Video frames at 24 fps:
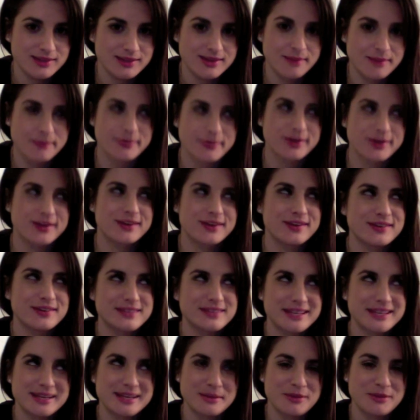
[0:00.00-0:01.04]
day
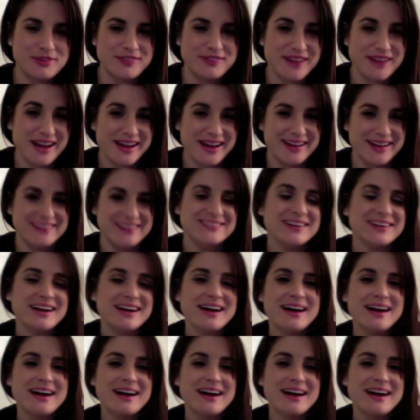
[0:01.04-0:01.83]
number 5.